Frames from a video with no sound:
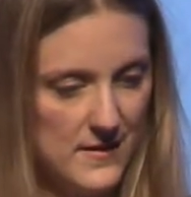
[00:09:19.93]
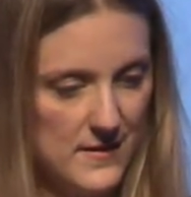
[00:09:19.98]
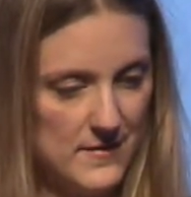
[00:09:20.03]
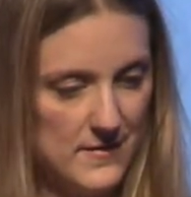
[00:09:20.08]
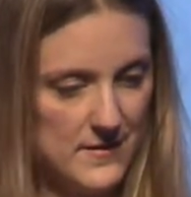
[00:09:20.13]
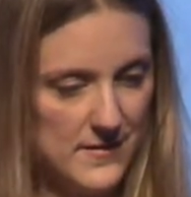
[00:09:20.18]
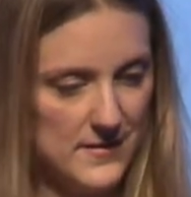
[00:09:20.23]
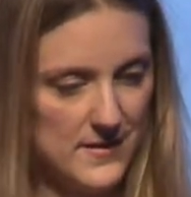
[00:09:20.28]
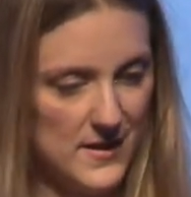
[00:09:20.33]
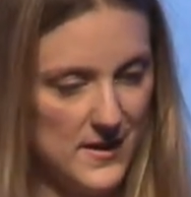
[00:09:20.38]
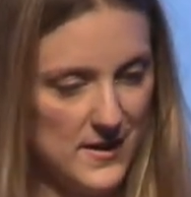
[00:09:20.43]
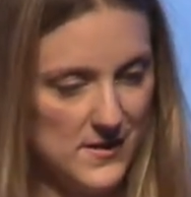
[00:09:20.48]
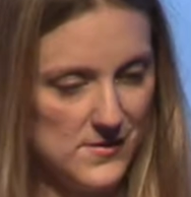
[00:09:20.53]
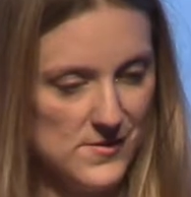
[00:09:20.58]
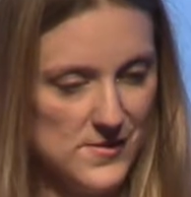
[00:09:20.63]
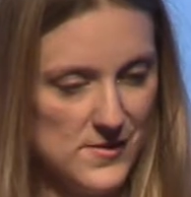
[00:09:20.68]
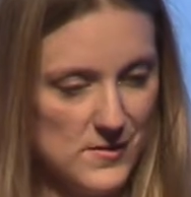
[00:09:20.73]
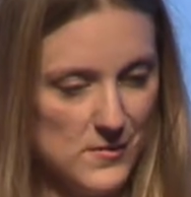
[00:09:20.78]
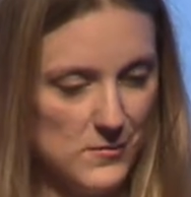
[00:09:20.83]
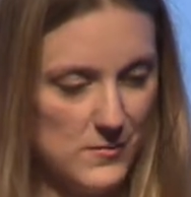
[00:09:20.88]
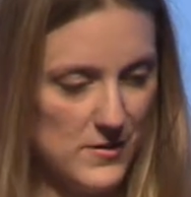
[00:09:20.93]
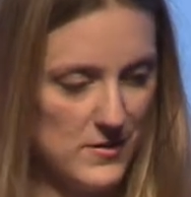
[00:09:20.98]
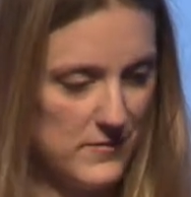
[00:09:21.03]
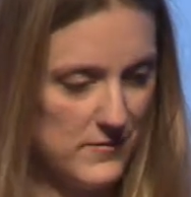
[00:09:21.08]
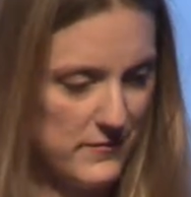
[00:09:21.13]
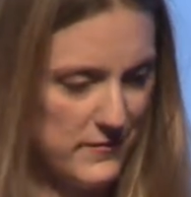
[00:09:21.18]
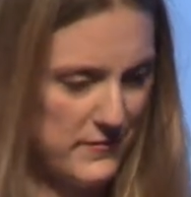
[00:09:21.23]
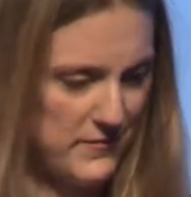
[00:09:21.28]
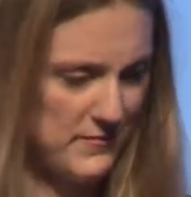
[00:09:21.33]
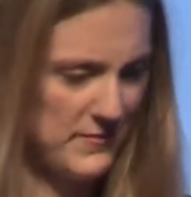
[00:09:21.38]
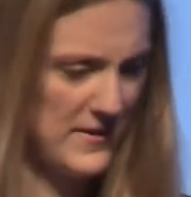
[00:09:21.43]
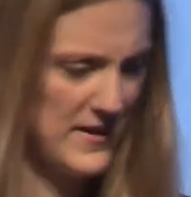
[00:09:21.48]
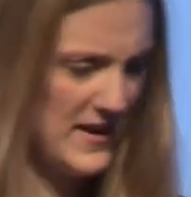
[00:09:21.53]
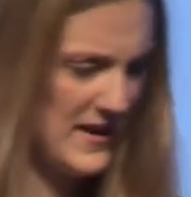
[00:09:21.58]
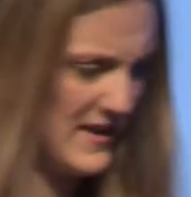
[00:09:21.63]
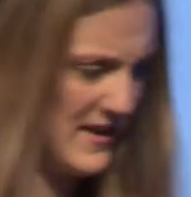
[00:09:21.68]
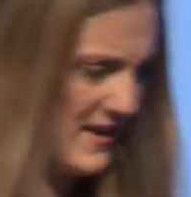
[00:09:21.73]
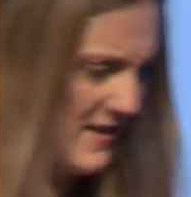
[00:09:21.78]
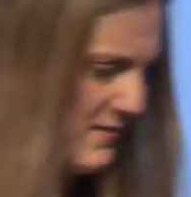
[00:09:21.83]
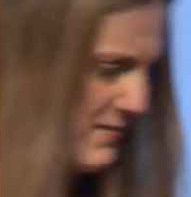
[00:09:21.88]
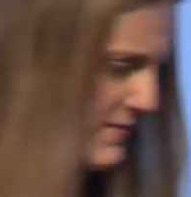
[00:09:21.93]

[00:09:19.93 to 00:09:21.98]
this issue of getting